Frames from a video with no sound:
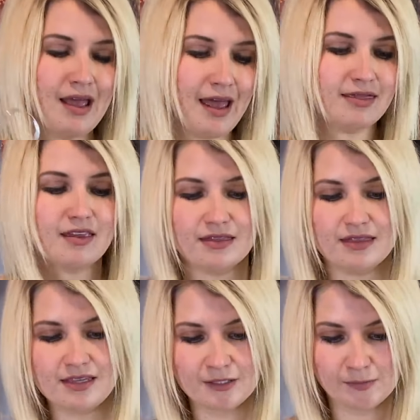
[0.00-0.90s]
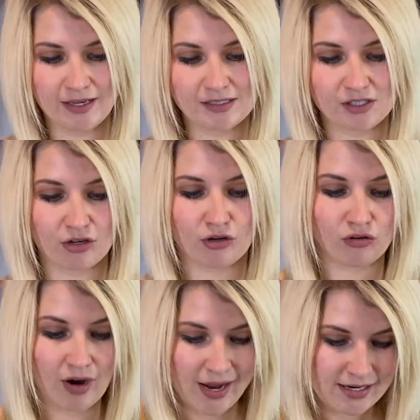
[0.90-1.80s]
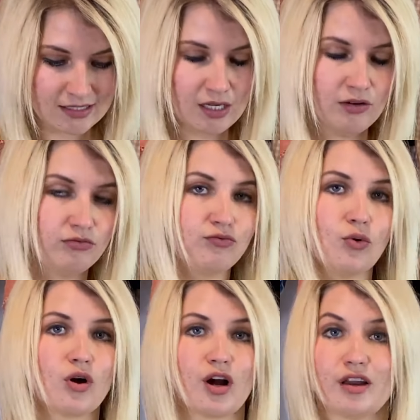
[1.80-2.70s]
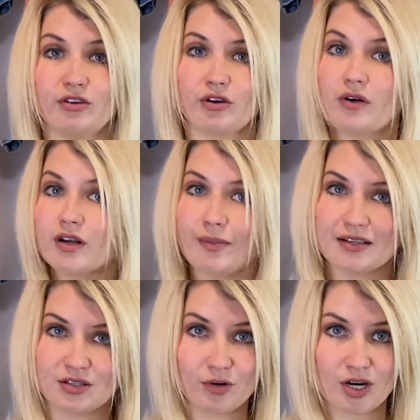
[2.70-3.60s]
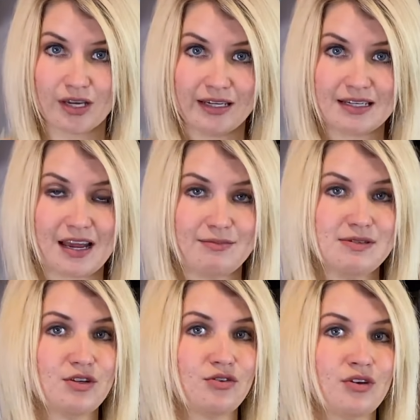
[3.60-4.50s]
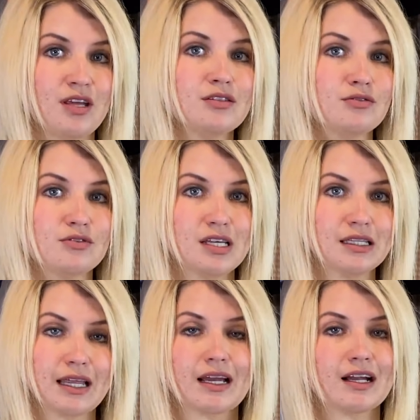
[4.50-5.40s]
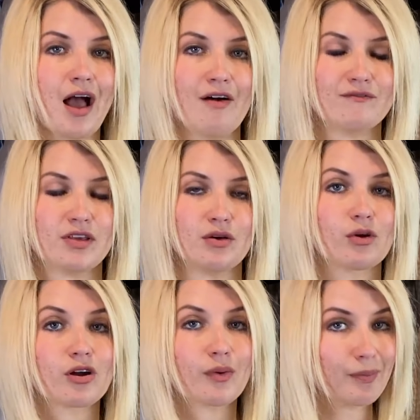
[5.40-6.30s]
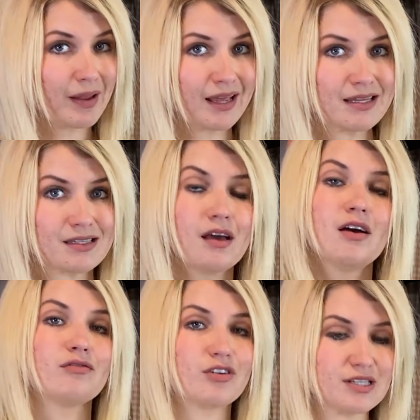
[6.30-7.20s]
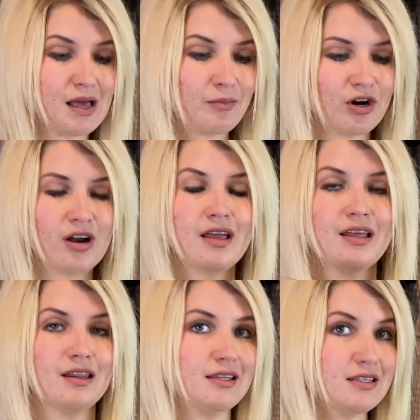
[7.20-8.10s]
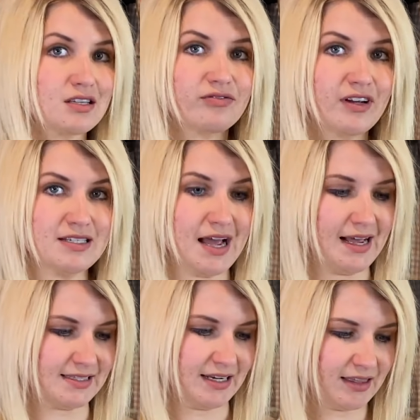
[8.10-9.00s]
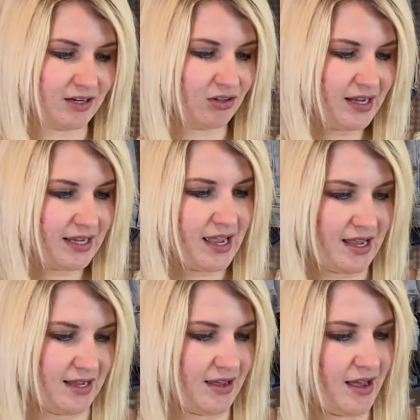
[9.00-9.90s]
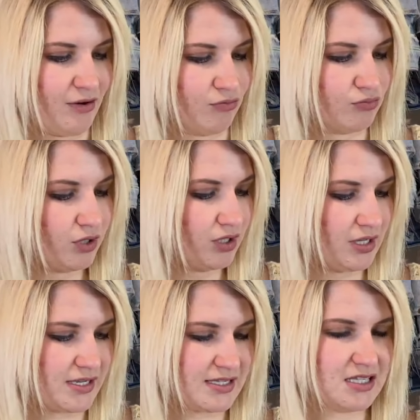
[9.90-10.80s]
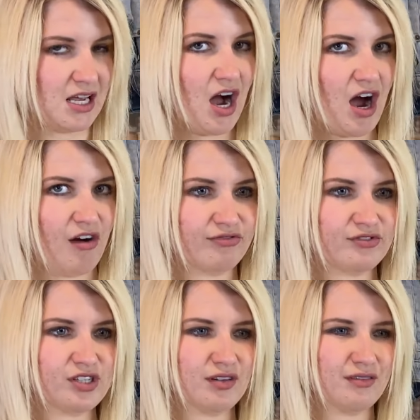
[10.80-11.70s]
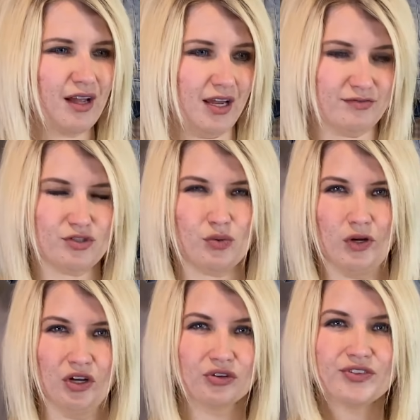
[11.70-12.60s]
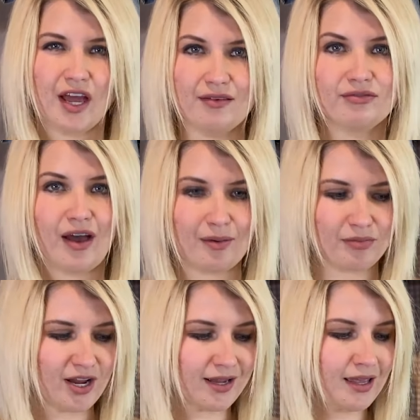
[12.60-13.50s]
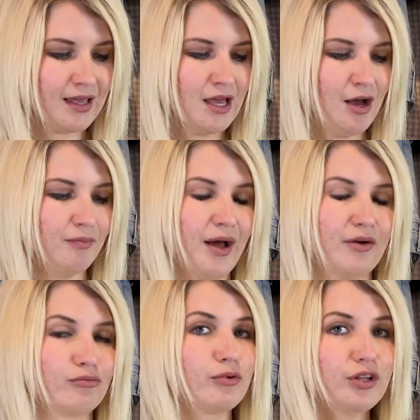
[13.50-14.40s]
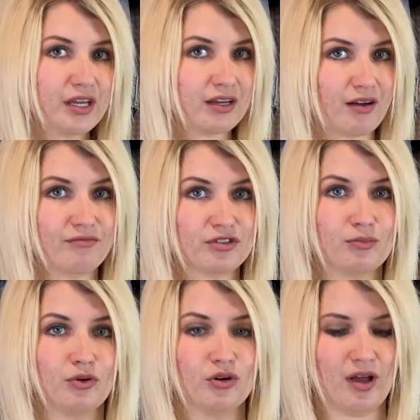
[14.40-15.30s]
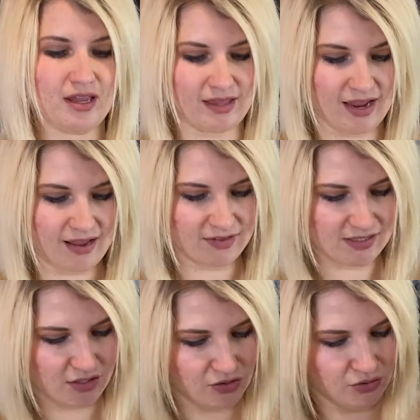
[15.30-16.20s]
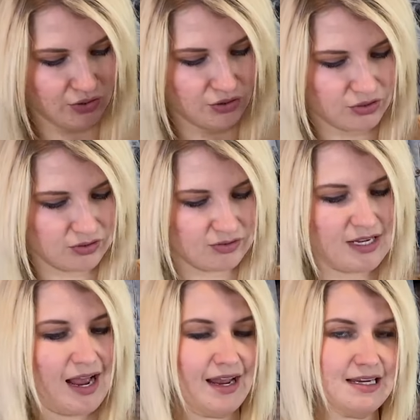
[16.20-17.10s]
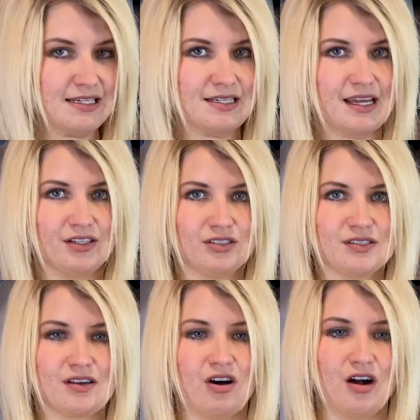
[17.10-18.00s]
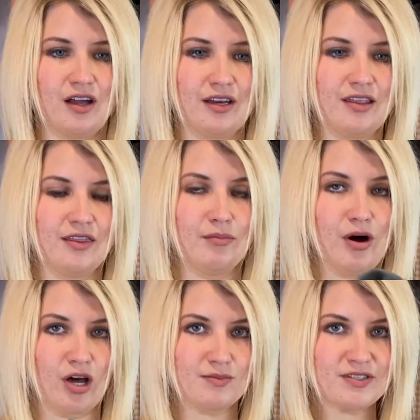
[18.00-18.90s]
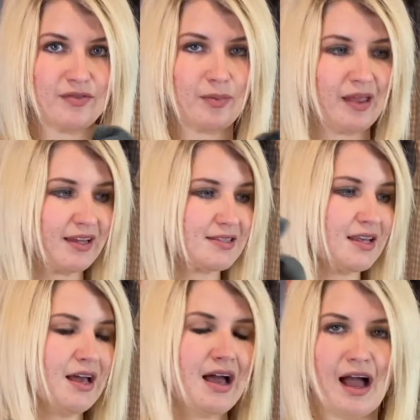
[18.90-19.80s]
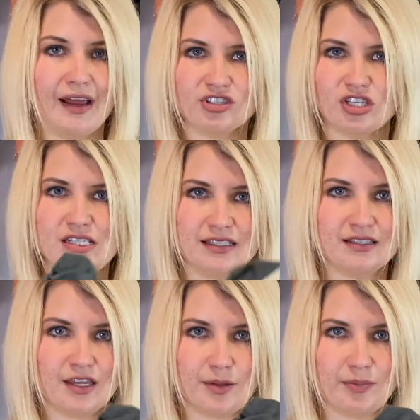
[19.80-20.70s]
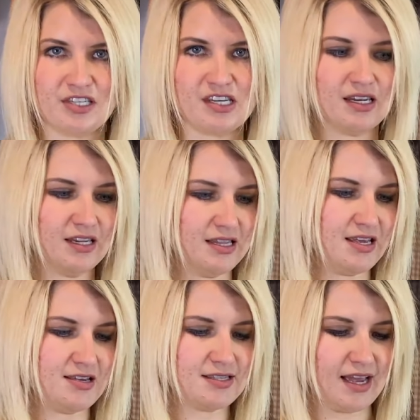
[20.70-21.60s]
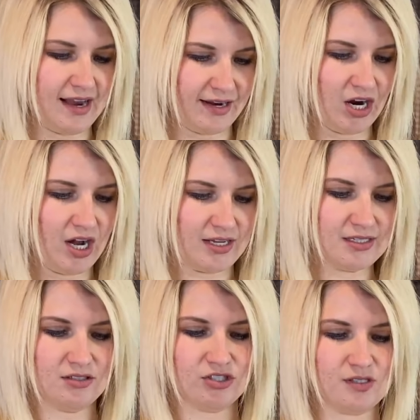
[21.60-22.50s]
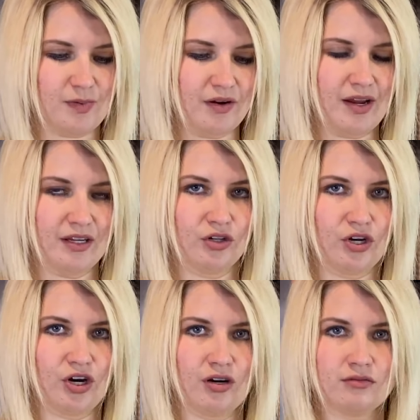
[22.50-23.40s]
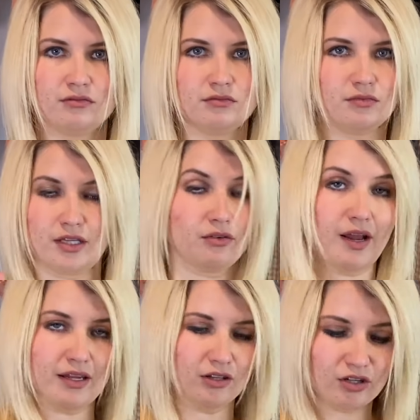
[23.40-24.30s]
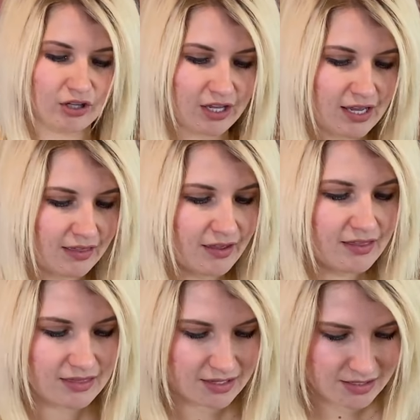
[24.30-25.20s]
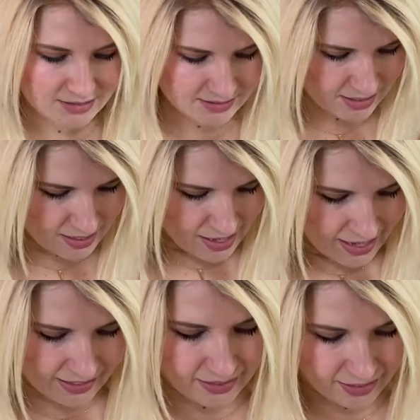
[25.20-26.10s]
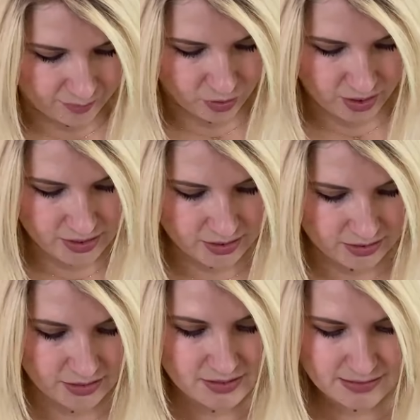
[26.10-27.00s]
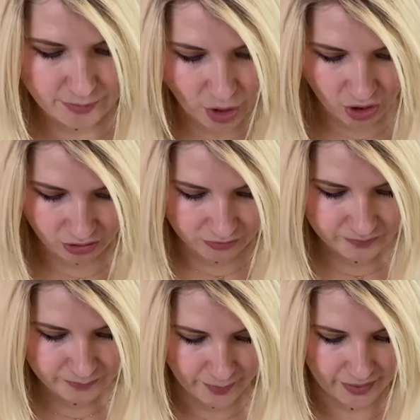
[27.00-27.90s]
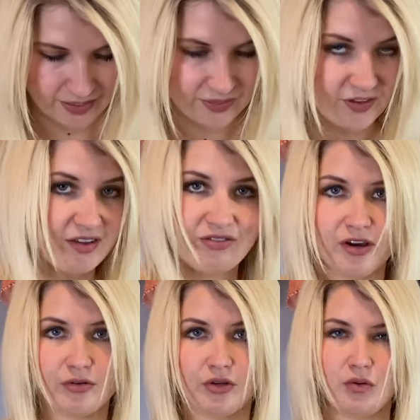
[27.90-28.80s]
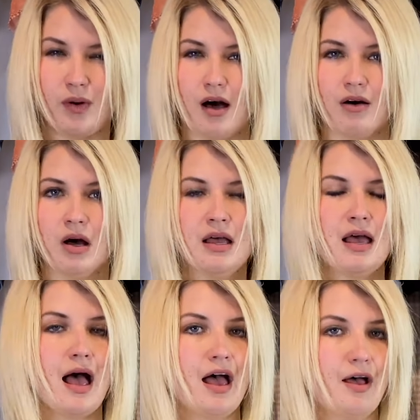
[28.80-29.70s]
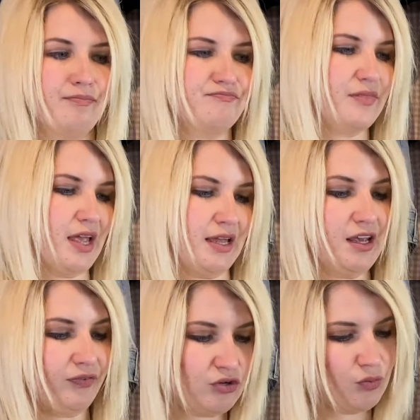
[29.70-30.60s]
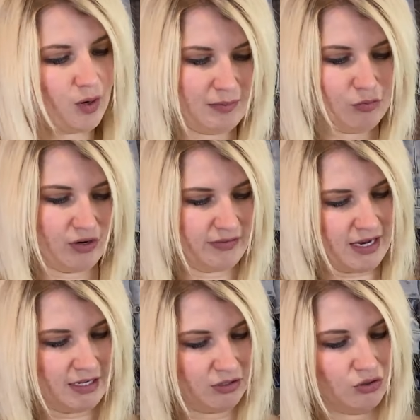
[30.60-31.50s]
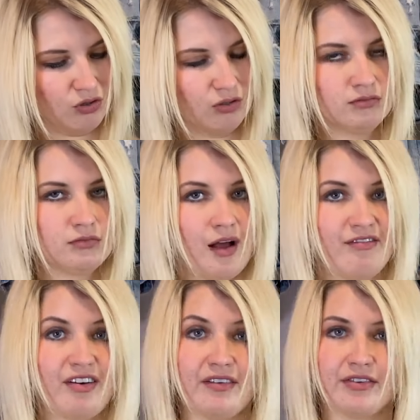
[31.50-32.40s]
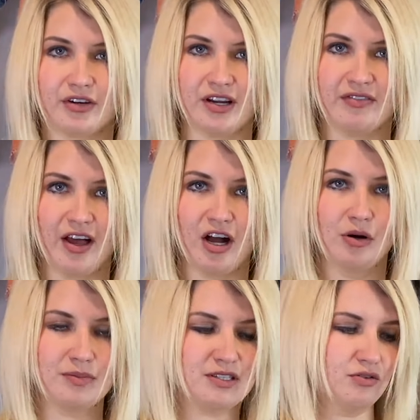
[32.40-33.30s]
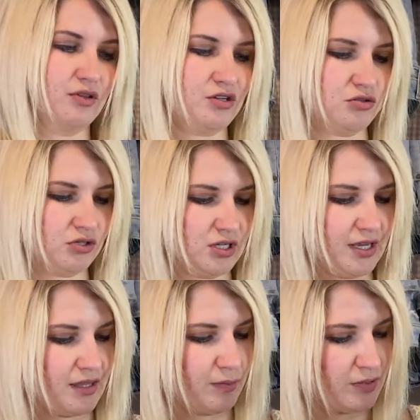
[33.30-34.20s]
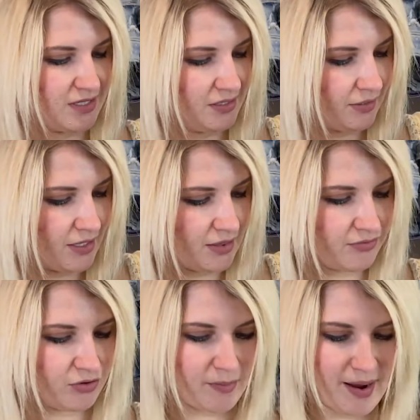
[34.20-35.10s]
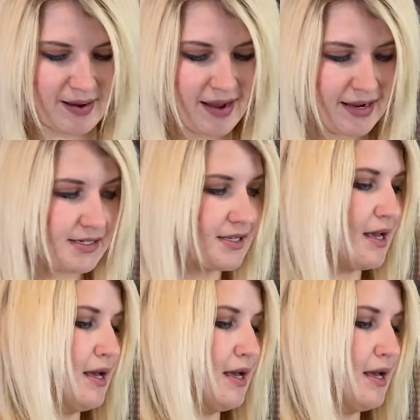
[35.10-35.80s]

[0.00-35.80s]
And then these pants are great for if you're going back to work anytime soon and you need like a comfy workwear pant for summer. These are fantastic. They're like a, a really soft kind of twill type fabric but really comfortable and they have these cute little tie details on the bottoms of the pants. I actually didn't get the petite in these. I got just my regular, like the regular length in these and I'm wearing the small, but I thought they fit really well. Um, and if you wanted more of an ankle, I'm 5'3 if that helps you, then you could get the petite length if you're my height.